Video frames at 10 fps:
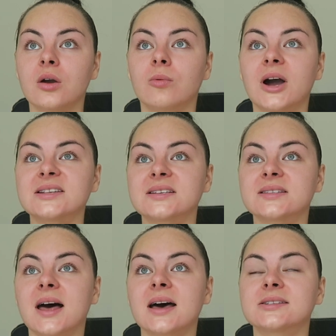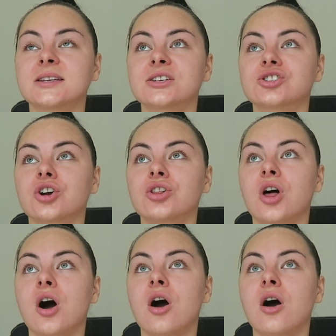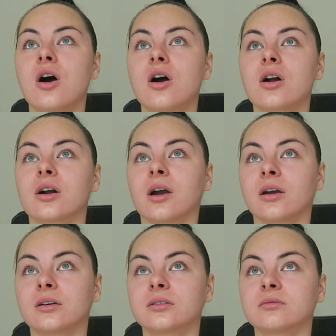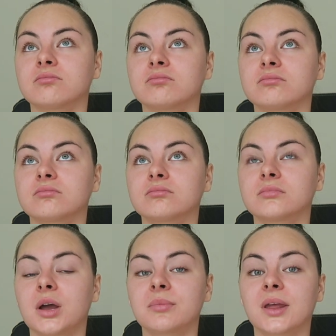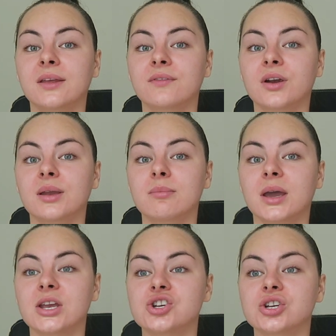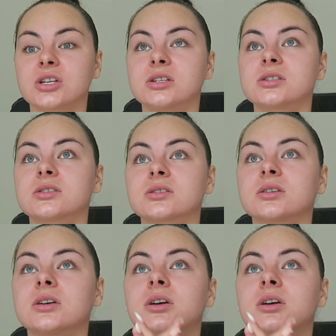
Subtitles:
Why is this lasting so long? I'm getting very impatient.